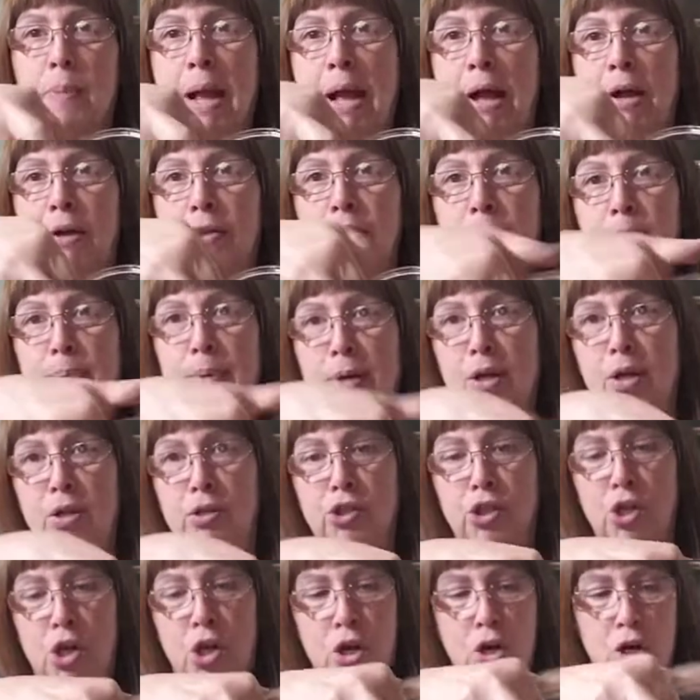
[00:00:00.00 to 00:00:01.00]
mouth
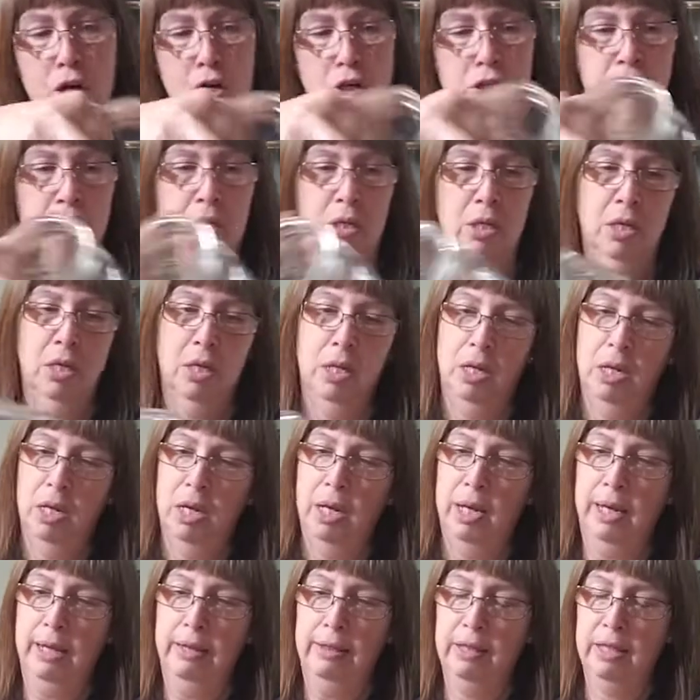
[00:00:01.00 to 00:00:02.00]
ball jars,
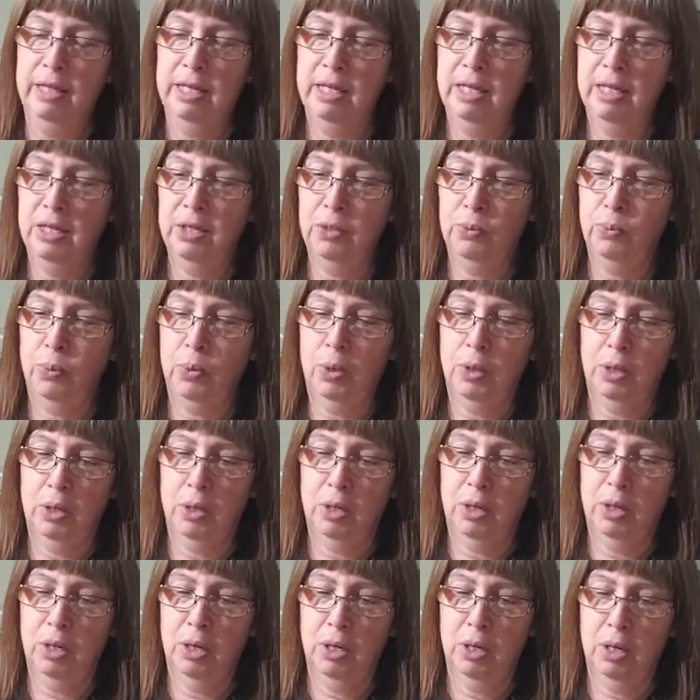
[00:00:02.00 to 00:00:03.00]
and these
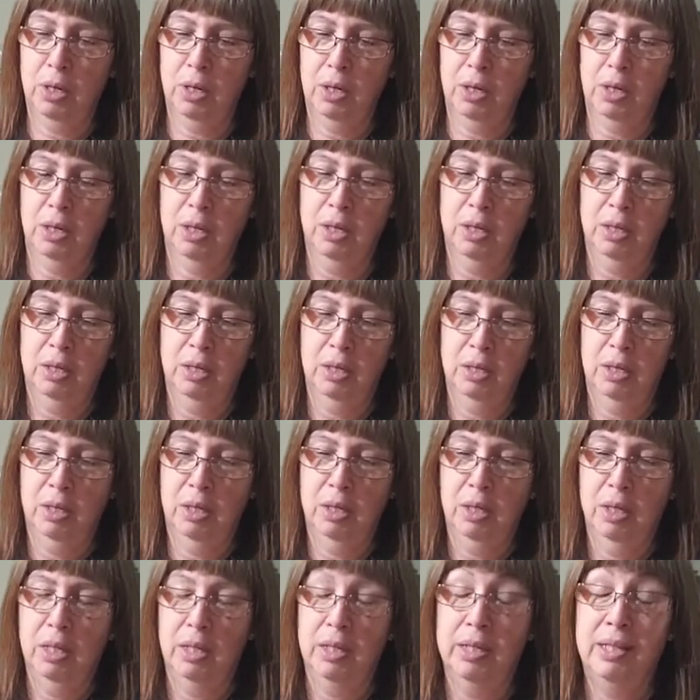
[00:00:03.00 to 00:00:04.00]
were
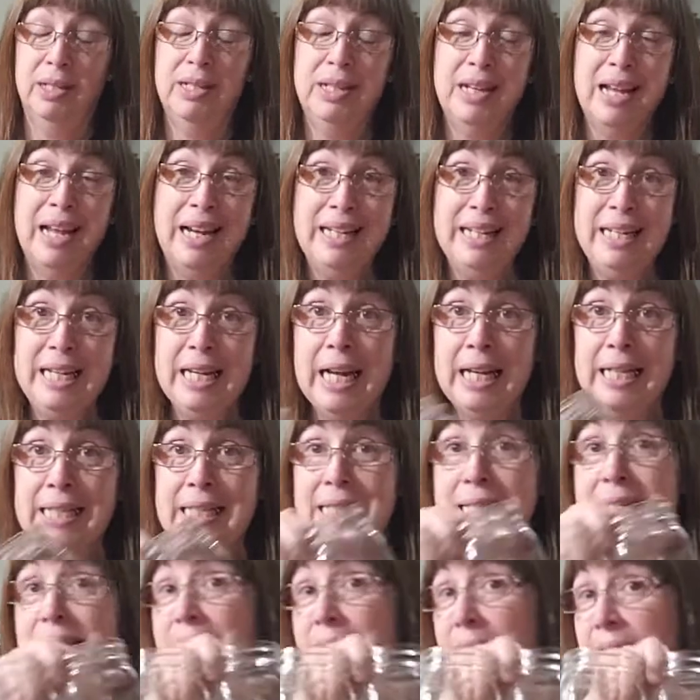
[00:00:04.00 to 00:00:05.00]

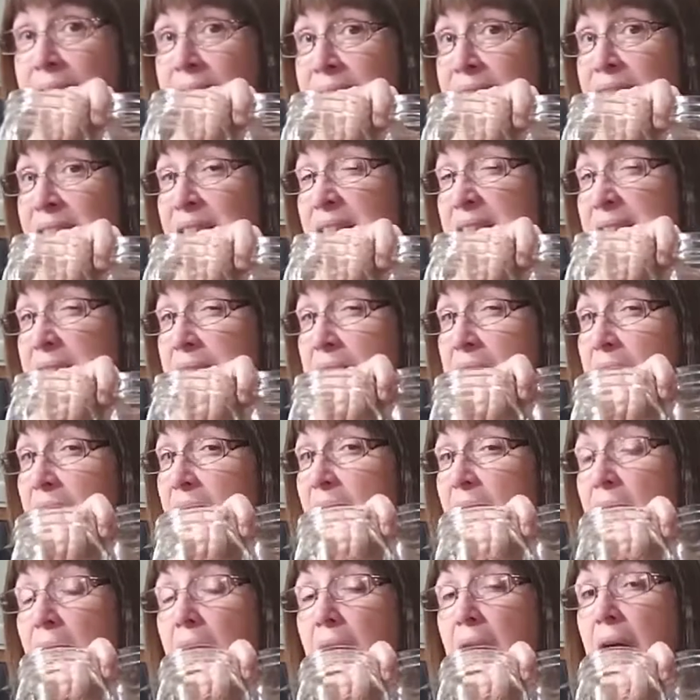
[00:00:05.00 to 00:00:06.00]
99 cents.
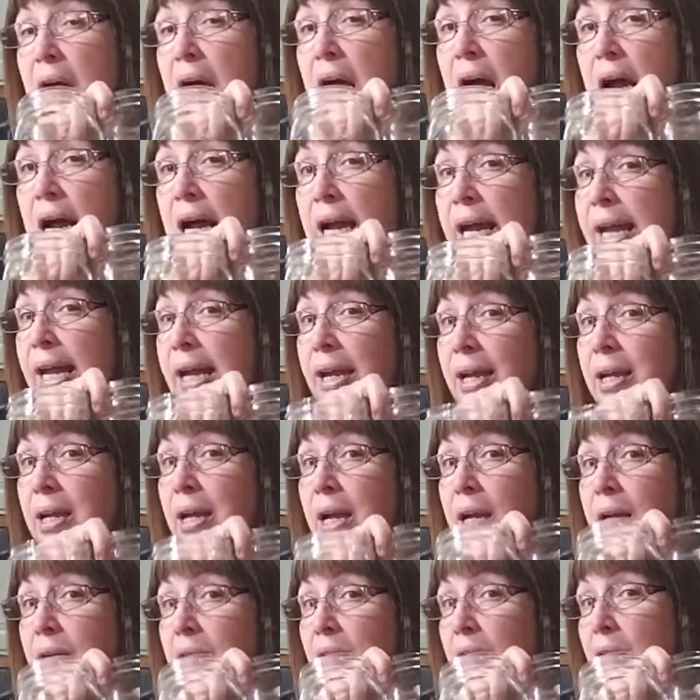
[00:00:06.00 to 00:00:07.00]

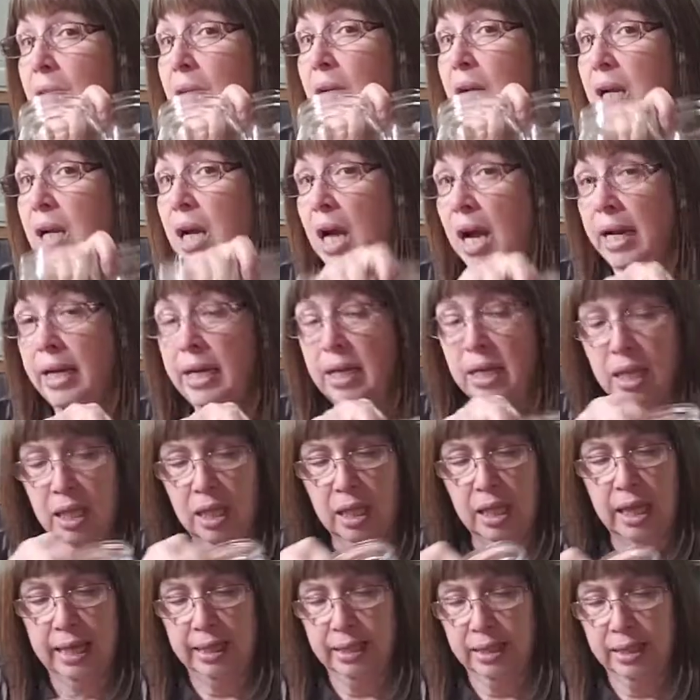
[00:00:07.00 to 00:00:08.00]
I kind of
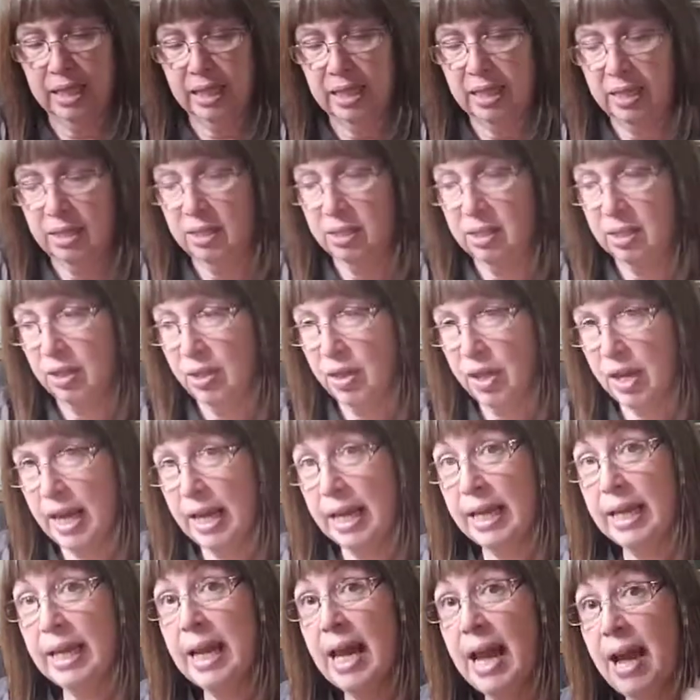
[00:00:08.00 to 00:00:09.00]
collect these so that
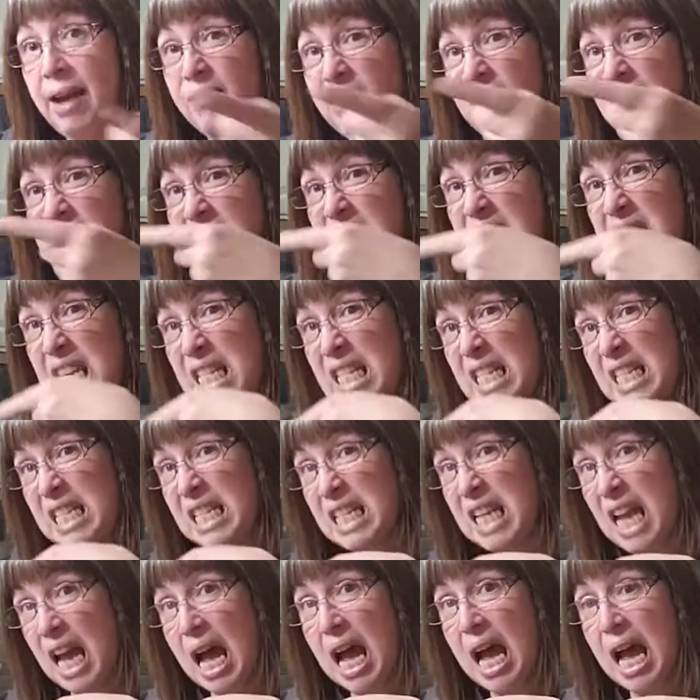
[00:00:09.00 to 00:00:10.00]
I can have
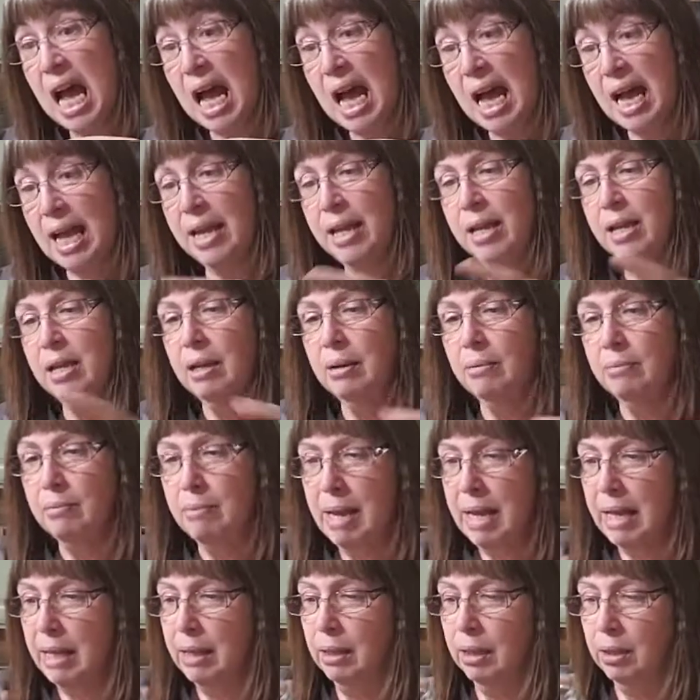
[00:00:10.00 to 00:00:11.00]
this guy
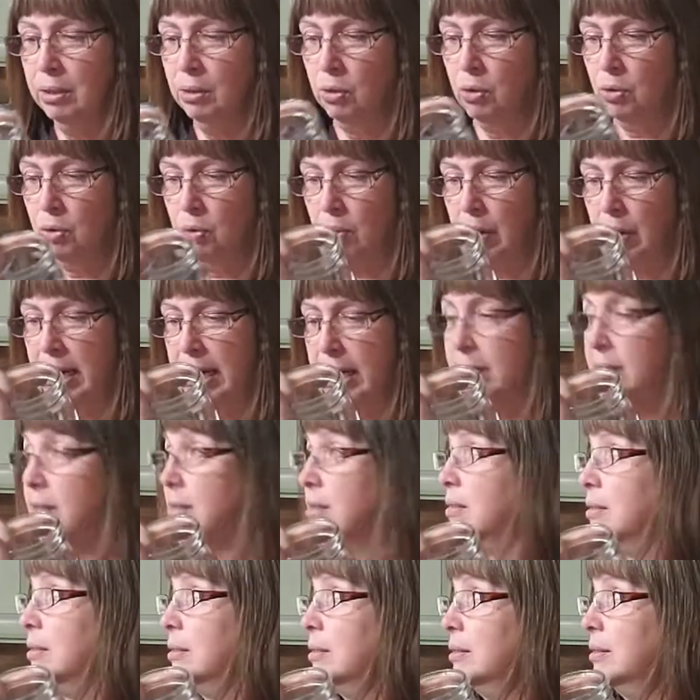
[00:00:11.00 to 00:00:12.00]
make little
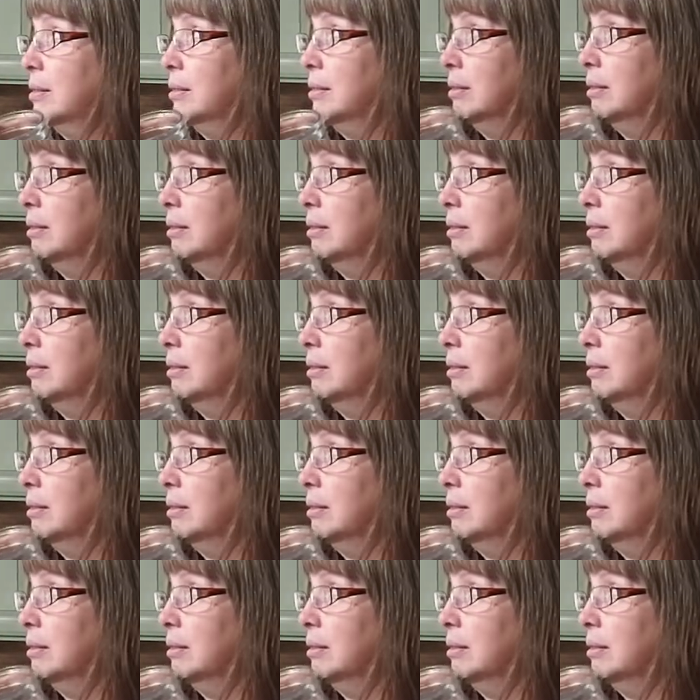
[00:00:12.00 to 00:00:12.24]
crates.